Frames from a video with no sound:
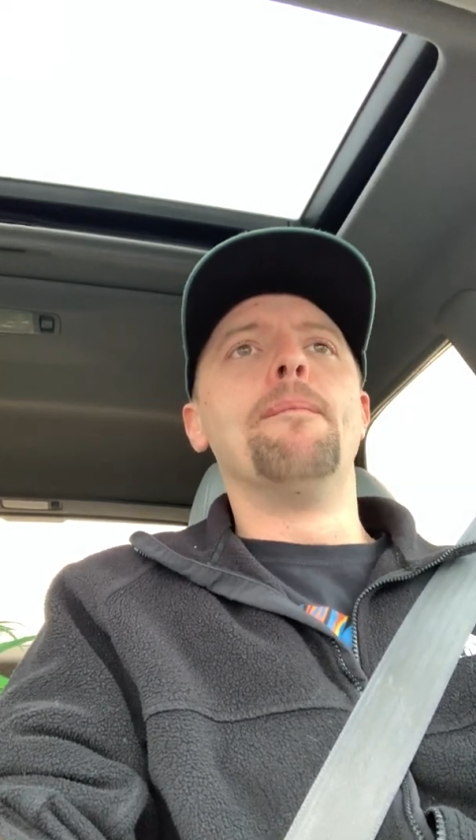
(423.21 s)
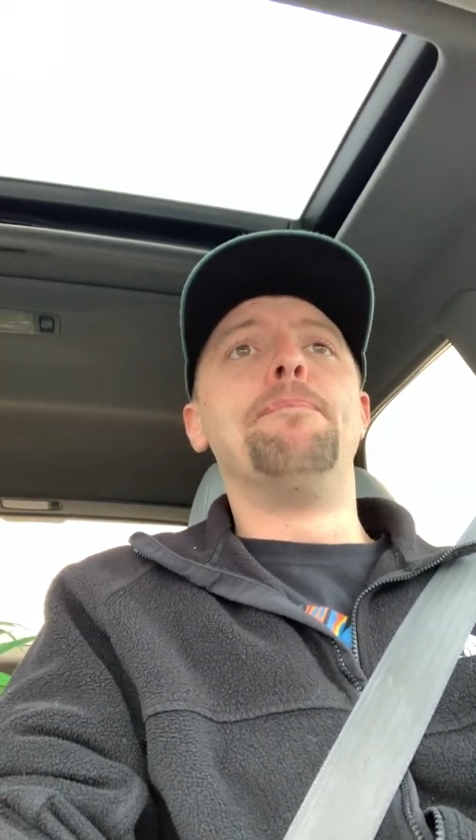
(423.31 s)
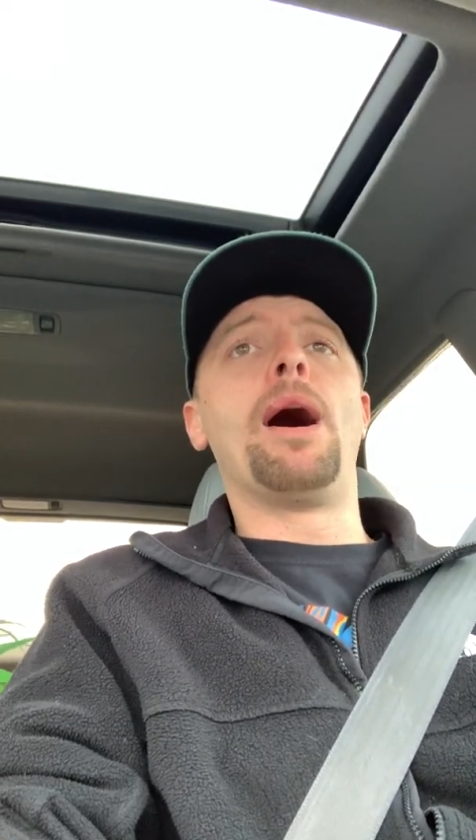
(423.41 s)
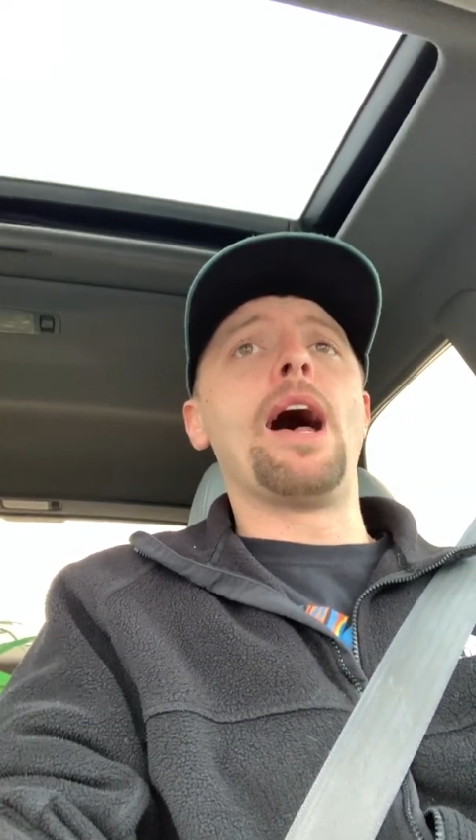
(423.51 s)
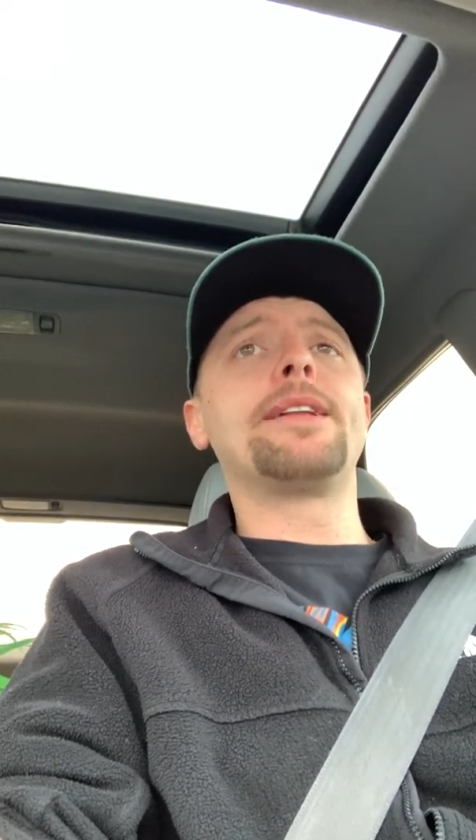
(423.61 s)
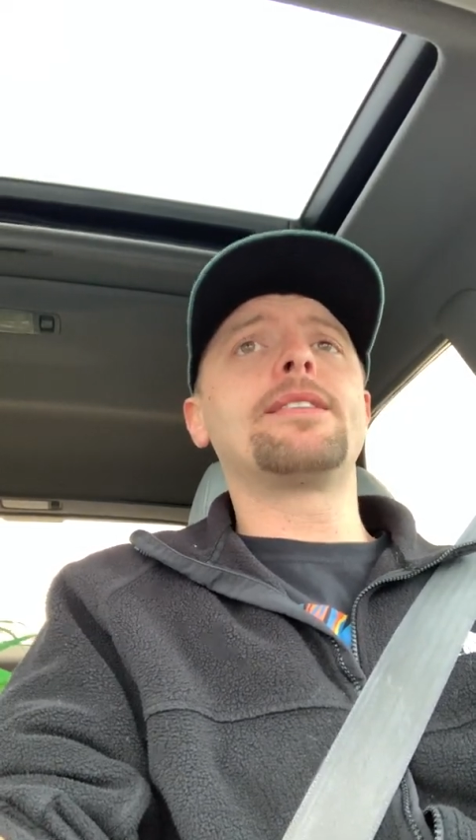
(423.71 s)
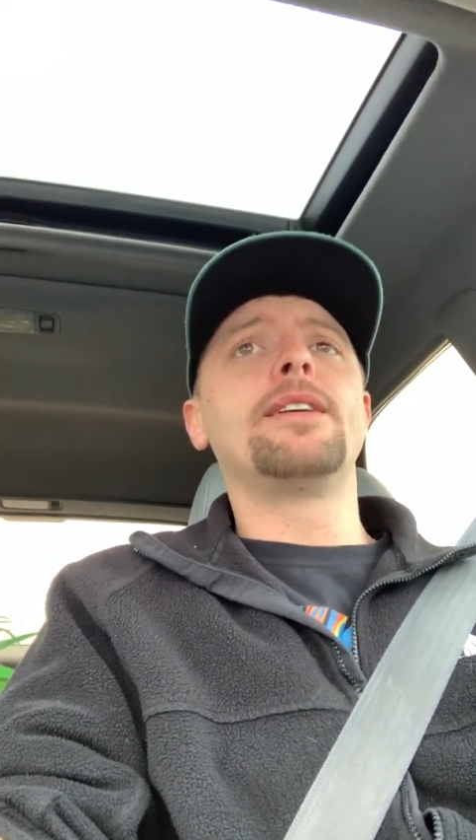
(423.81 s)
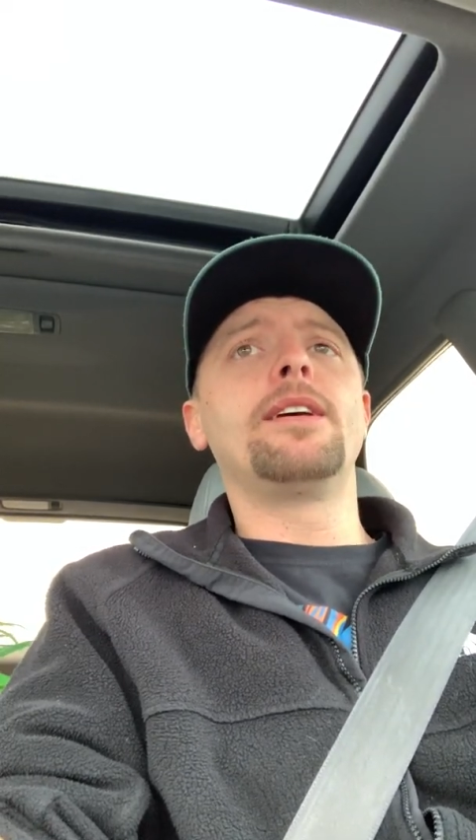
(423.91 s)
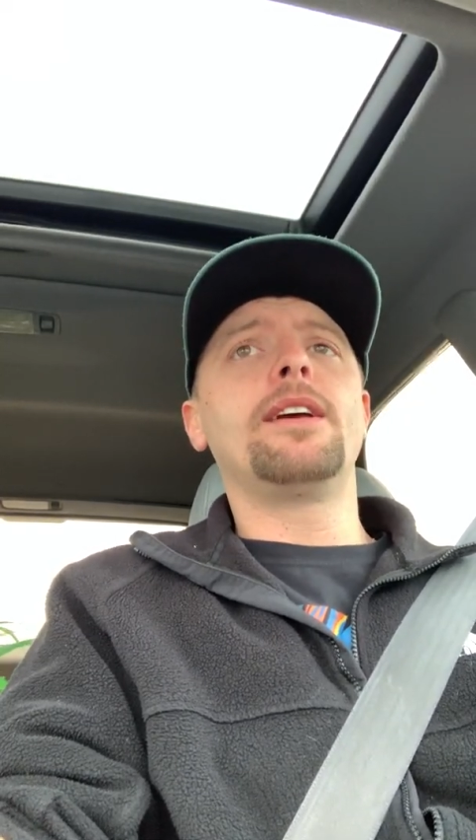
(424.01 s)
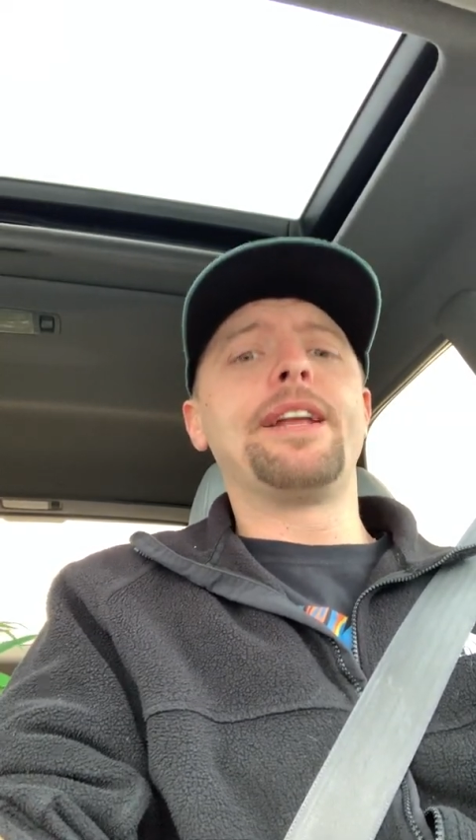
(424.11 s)
But
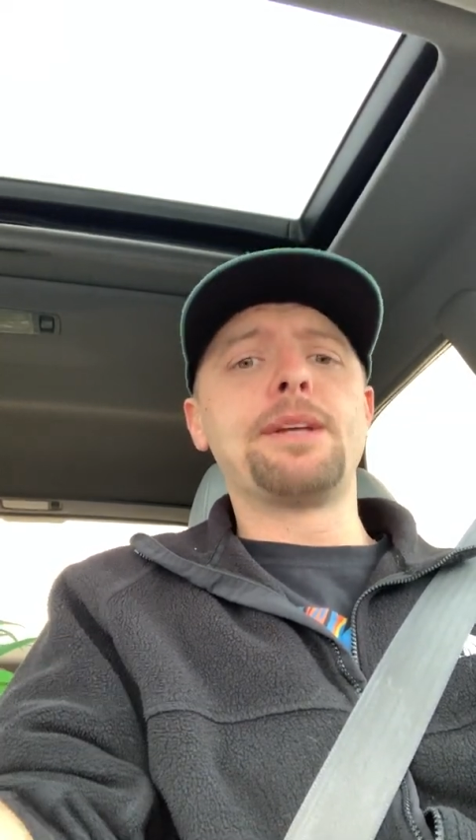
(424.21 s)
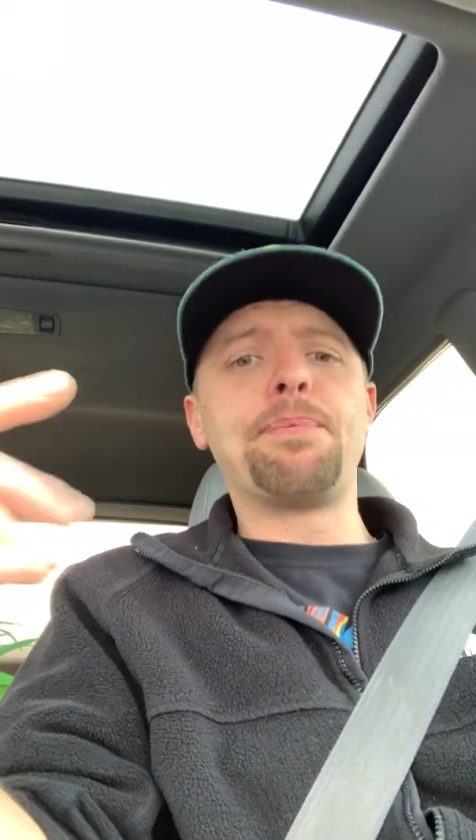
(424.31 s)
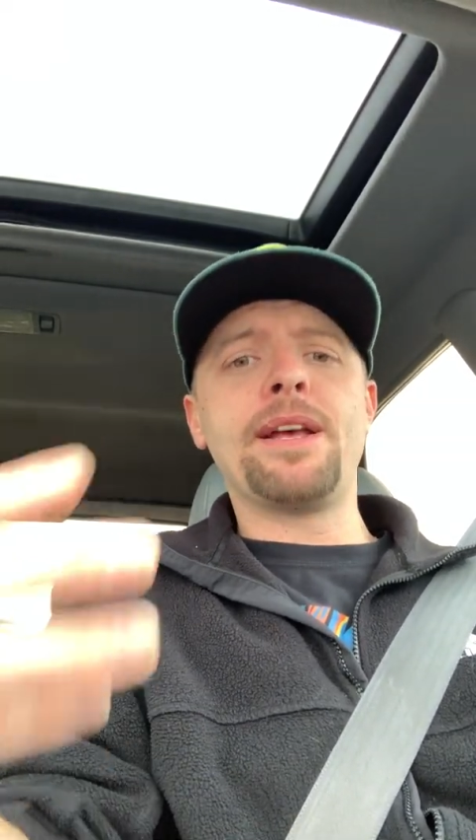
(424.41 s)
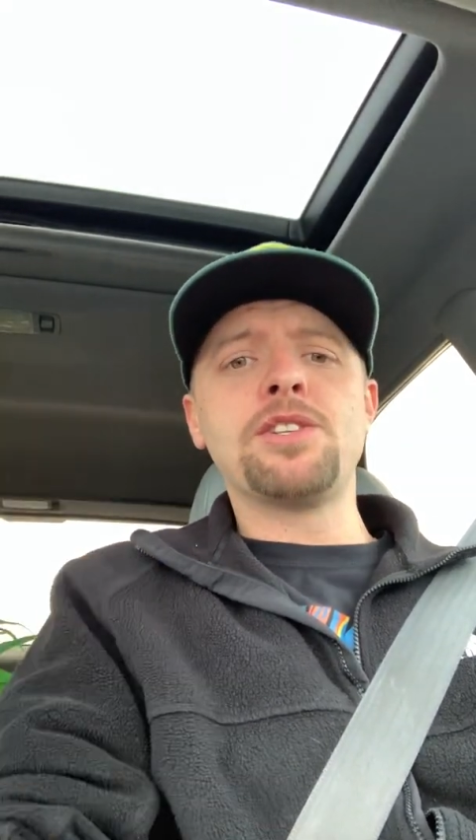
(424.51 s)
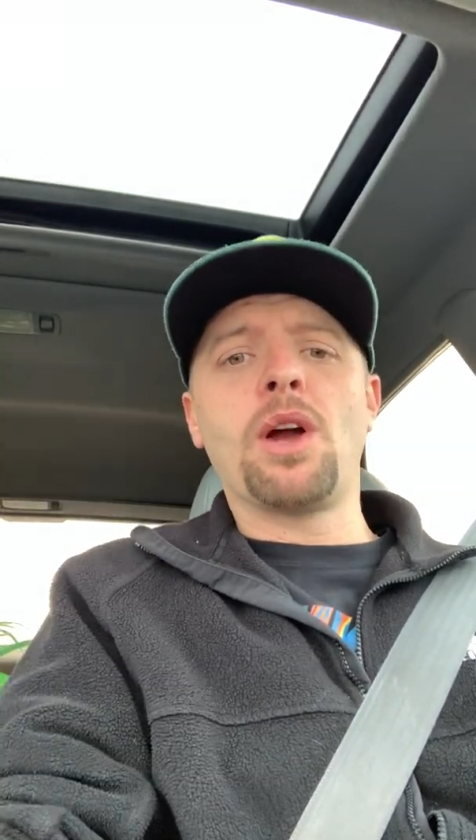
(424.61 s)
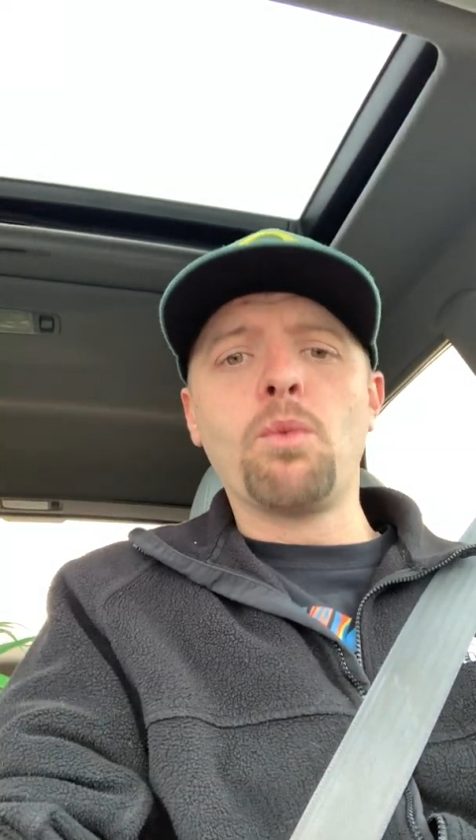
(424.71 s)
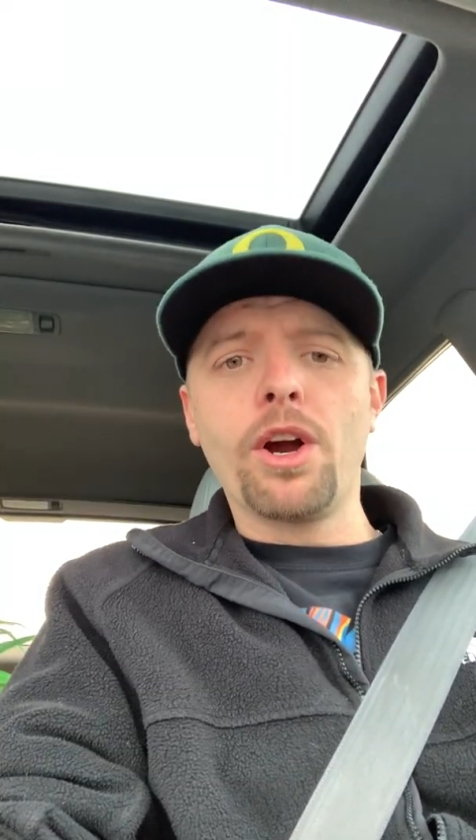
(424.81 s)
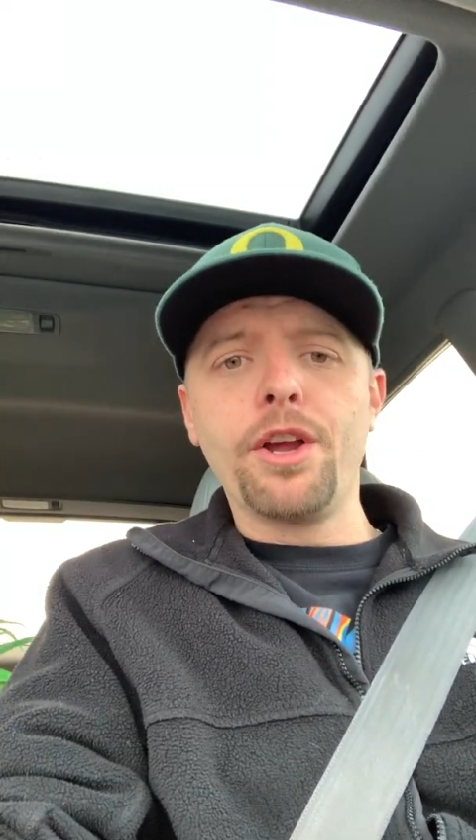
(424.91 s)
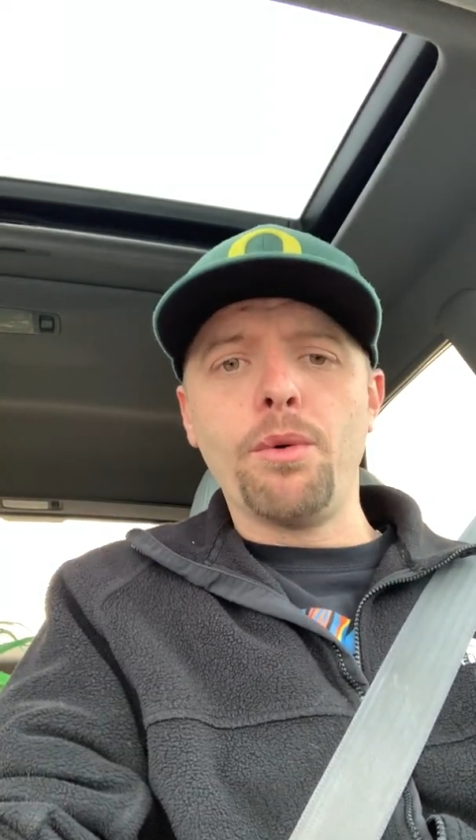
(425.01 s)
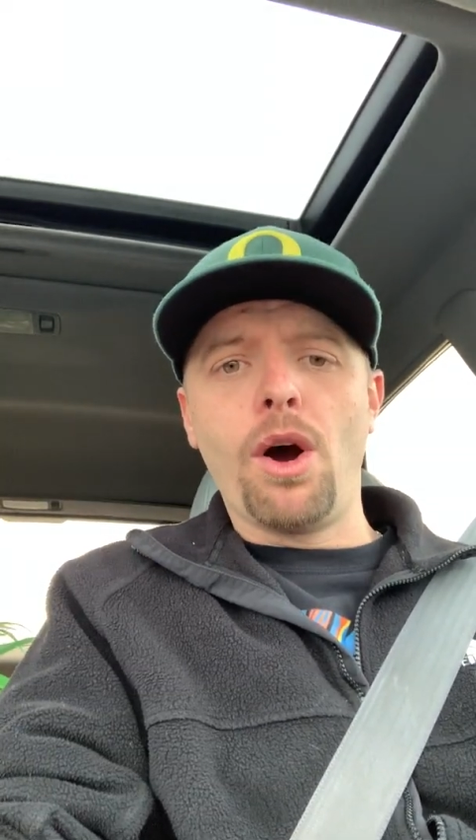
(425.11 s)
it depends on
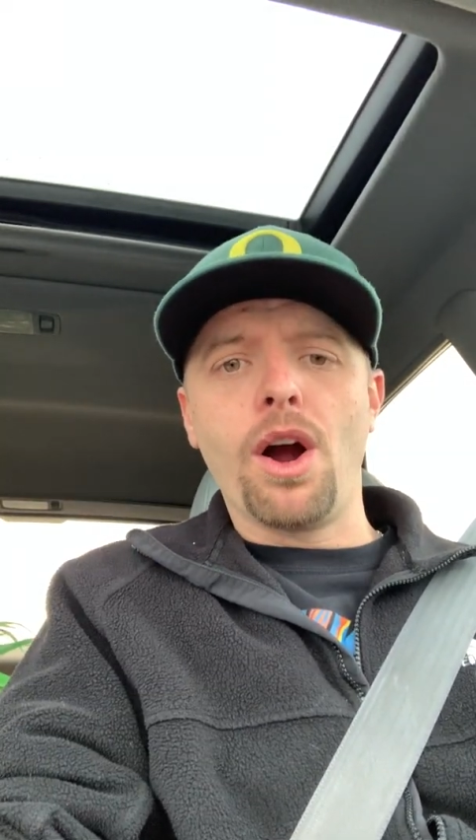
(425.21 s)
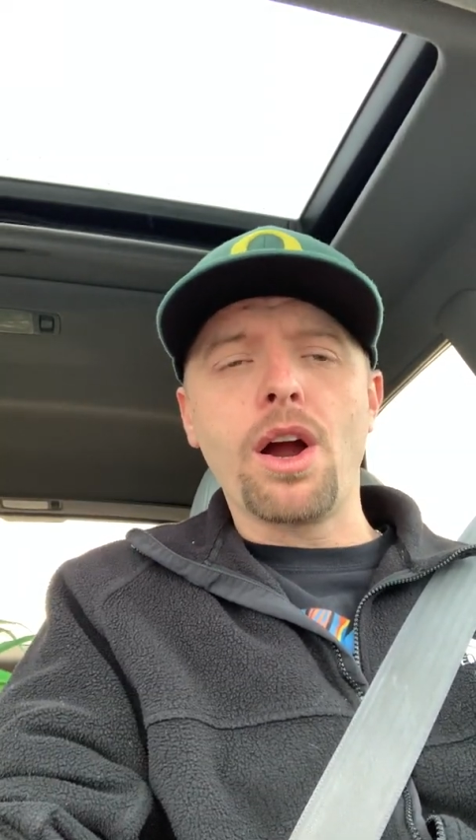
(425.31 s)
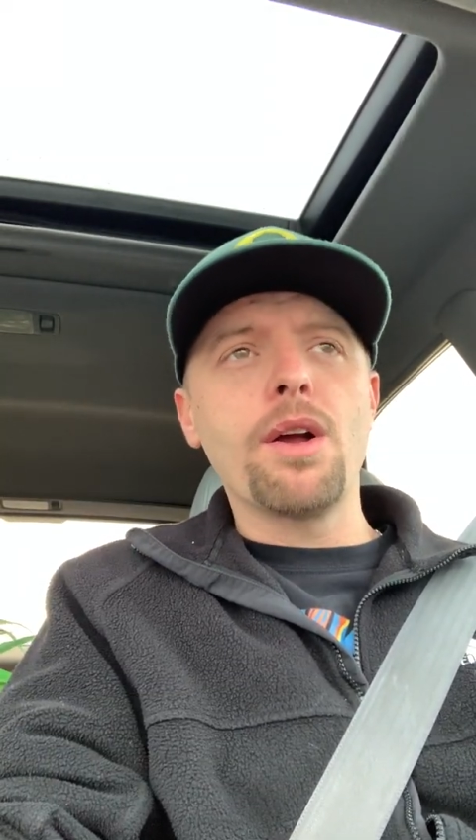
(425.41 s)
where you are.